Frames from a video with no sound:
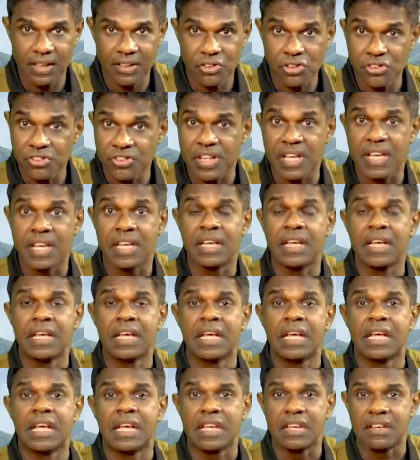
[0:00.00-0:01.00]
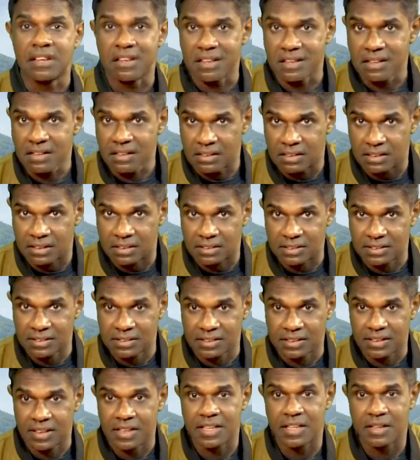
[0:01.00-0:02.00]
to say, hear
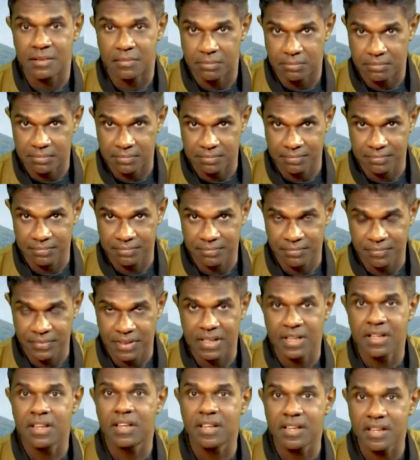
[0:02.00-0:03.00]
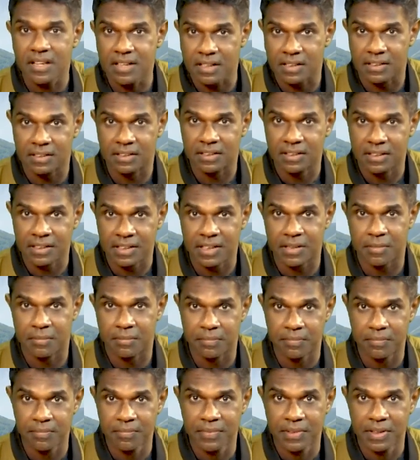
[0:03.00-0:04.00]
him, hear him.
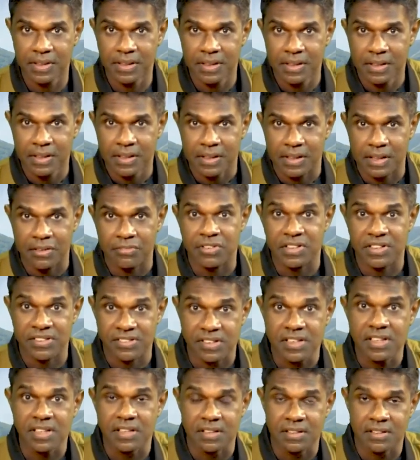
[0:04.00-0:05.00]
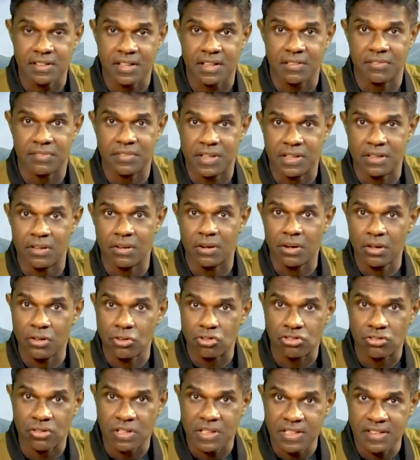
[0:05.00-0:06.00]
And we see that when
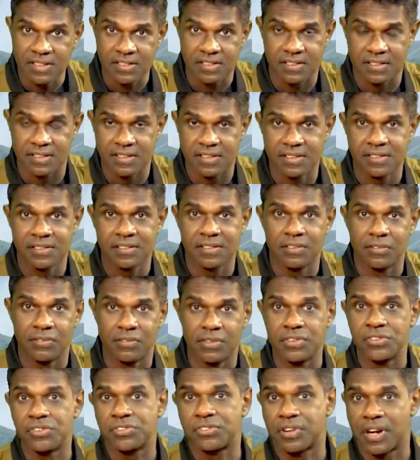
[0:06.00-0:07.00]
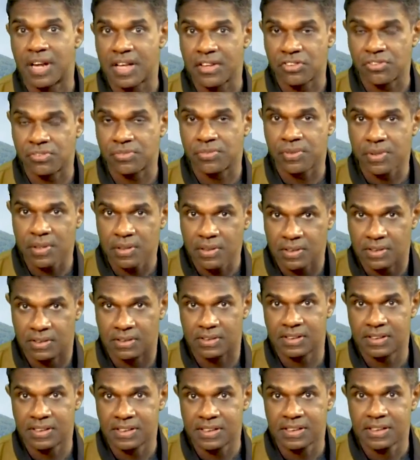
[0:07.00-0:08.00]
Lord Jesus was
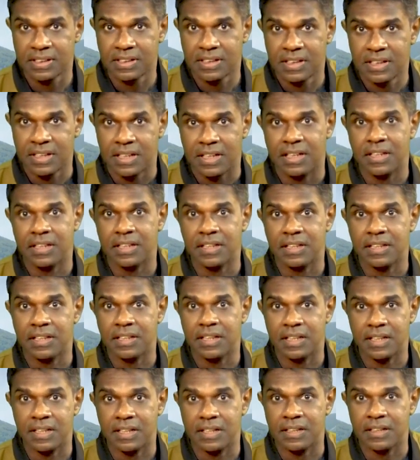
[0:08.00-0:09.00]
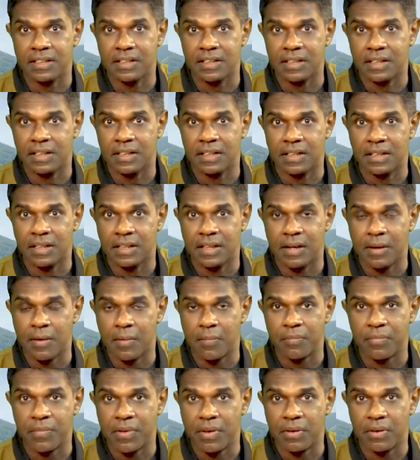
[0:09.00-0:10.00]
transfigured
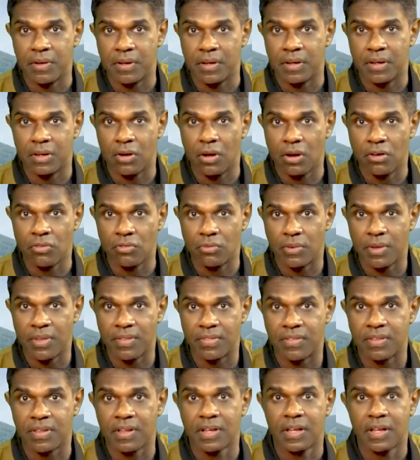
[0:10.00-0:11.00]
along with